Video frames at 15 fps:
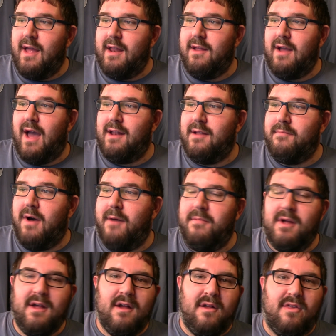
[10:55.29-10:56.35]
and you add them
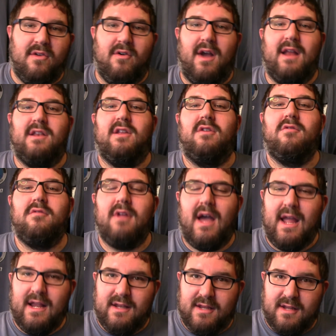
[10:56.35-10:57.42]
up. So a
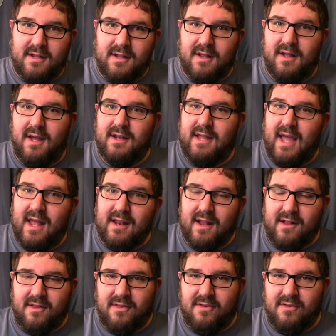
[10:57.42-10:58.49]
two-night
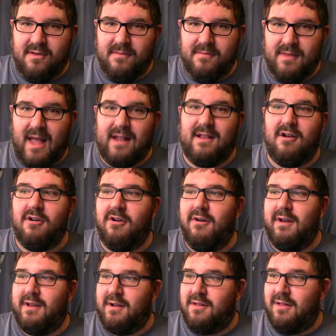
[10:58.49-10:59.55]
attendance that they're
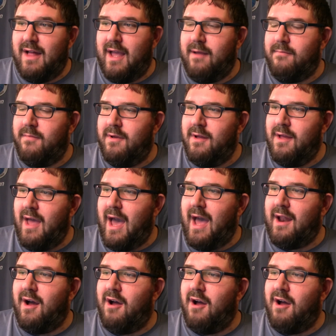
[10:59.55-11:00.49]
going to claim at